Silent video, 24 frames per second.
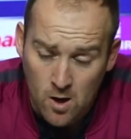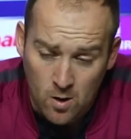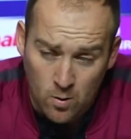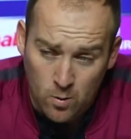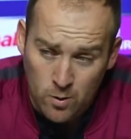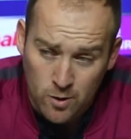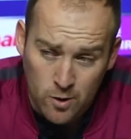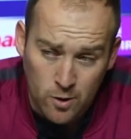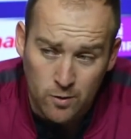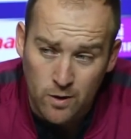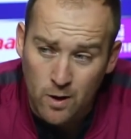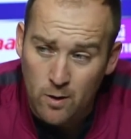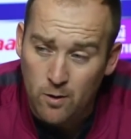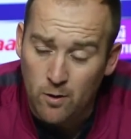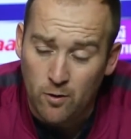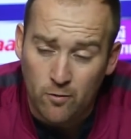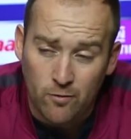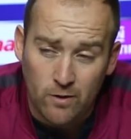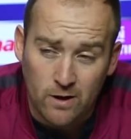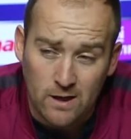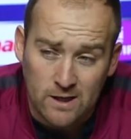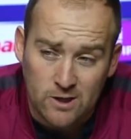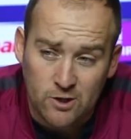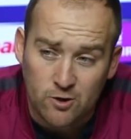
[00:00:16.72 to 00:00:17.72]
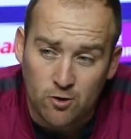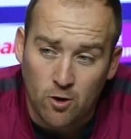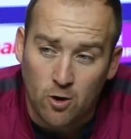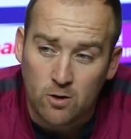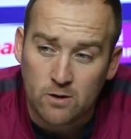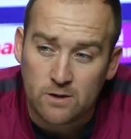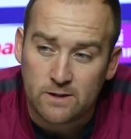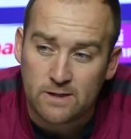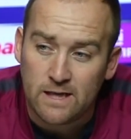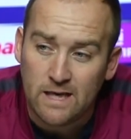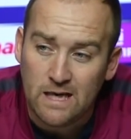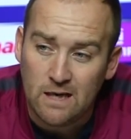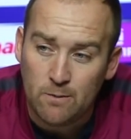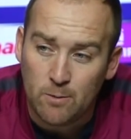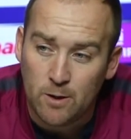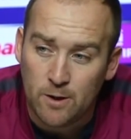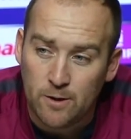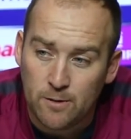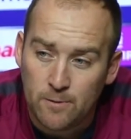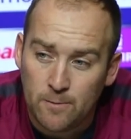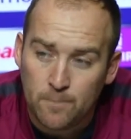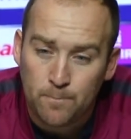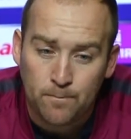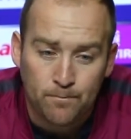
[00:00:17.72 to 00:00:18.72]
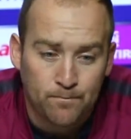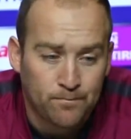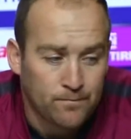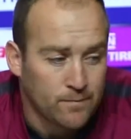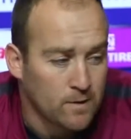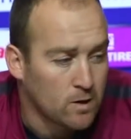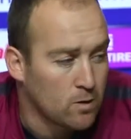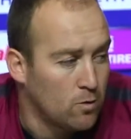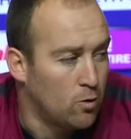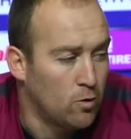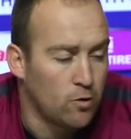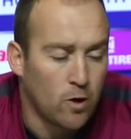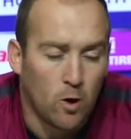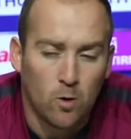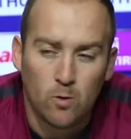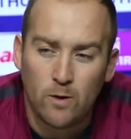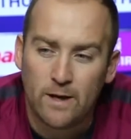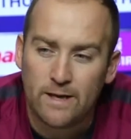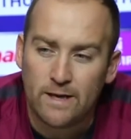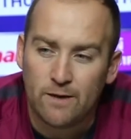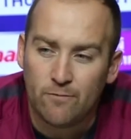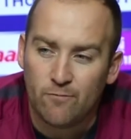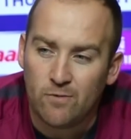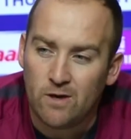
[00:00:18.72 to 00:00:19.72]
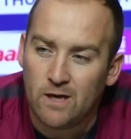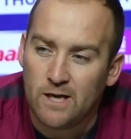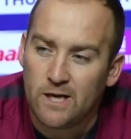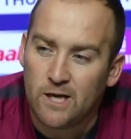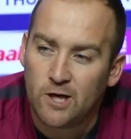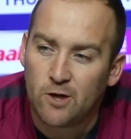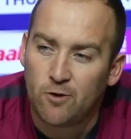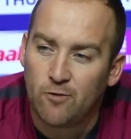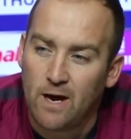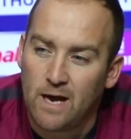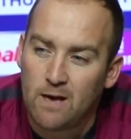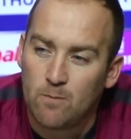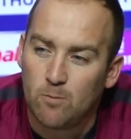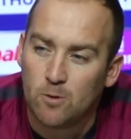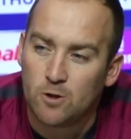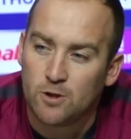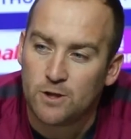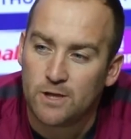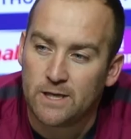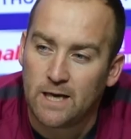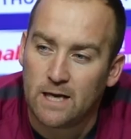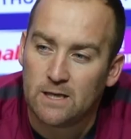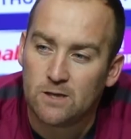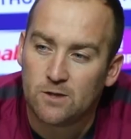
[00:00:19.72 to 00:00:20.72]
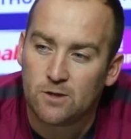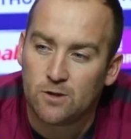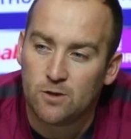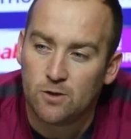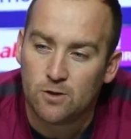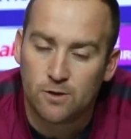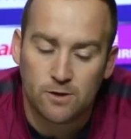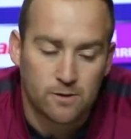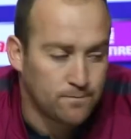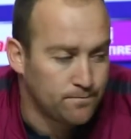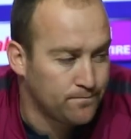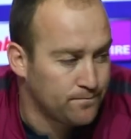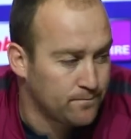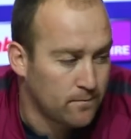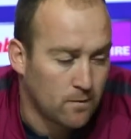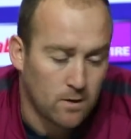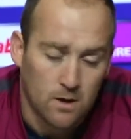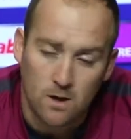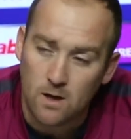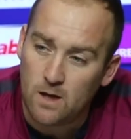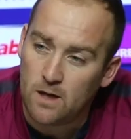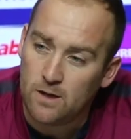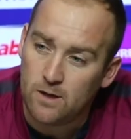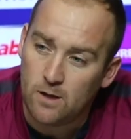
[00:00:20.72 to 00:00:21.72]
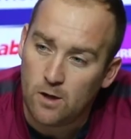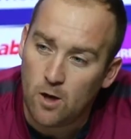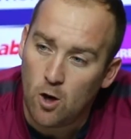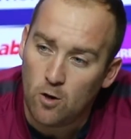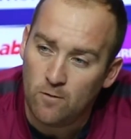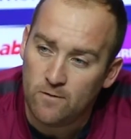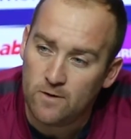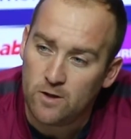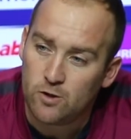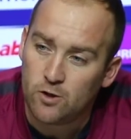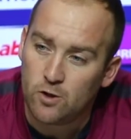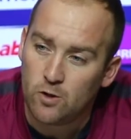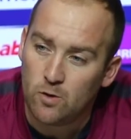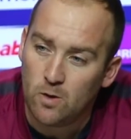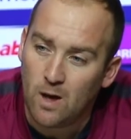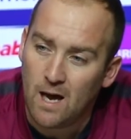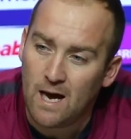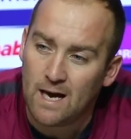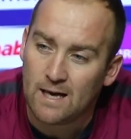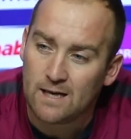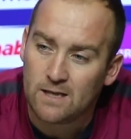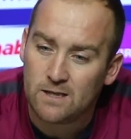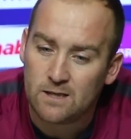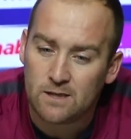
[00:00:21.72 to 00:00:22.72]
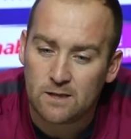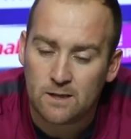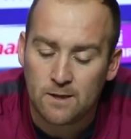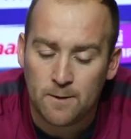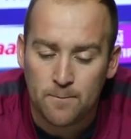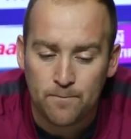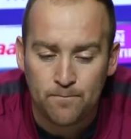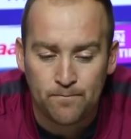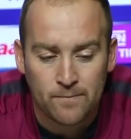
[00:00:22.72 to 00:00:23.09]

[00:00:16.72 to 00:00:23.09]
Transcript: we knew they were a really strong team, and although they didn't really create much against us over the two legs,